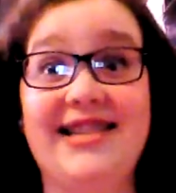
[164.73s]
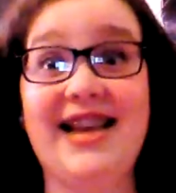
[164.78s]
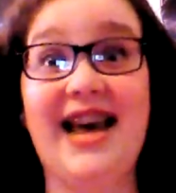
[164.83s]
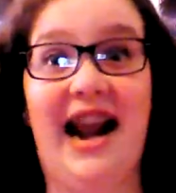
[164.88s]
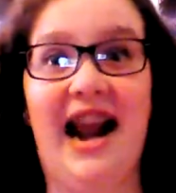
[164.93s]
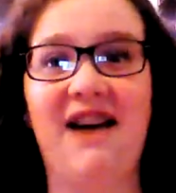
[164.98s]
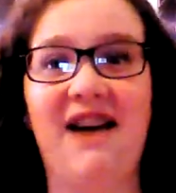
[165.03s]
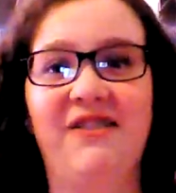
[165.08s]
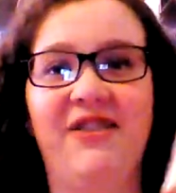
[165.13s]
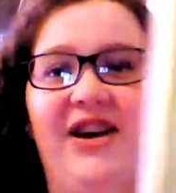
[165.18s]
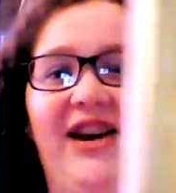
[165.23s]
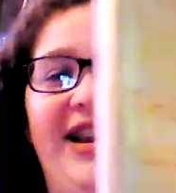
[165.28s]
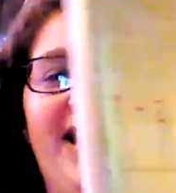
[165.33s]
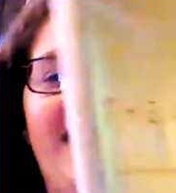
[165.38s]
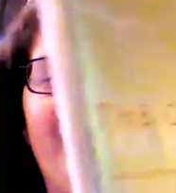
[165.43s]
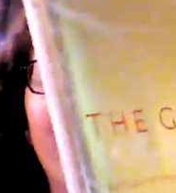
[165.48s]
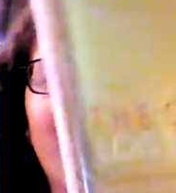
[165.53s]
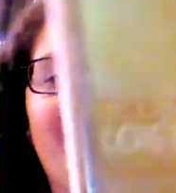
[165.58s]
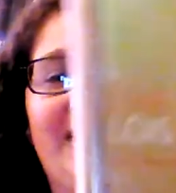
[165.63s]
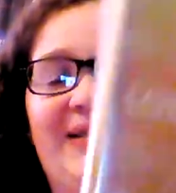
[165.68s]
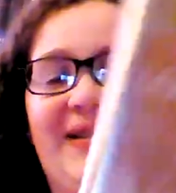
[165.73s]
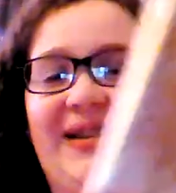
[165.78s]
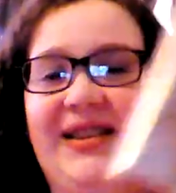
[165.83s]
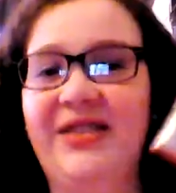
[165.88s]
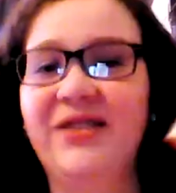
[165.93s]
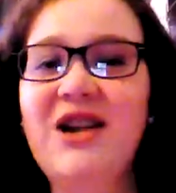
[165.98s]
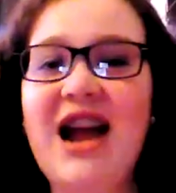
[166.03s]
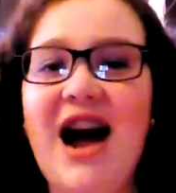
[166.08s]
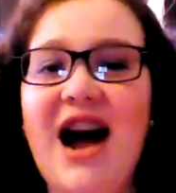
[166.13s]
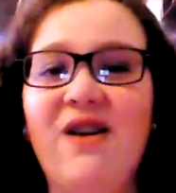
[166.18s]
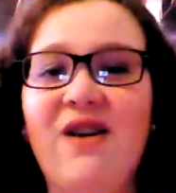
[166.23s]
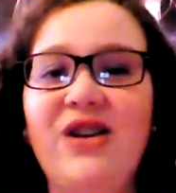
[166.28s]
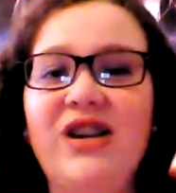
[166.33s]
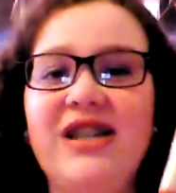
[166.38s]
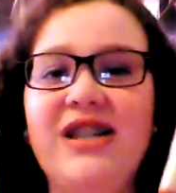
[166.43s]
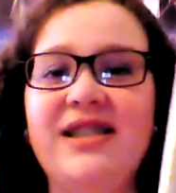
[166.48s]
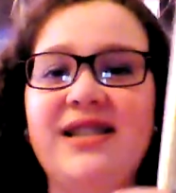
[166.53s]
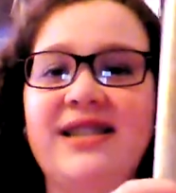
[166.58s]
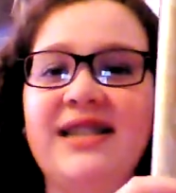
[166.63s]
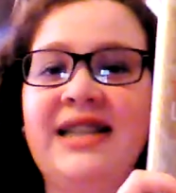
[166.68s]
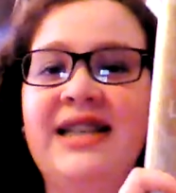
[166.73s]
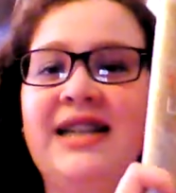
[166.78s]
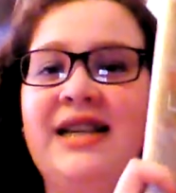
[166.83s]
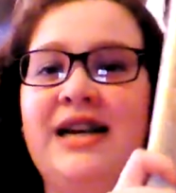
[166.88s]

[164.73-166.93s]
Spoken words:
said I would, and it took me 3 hours,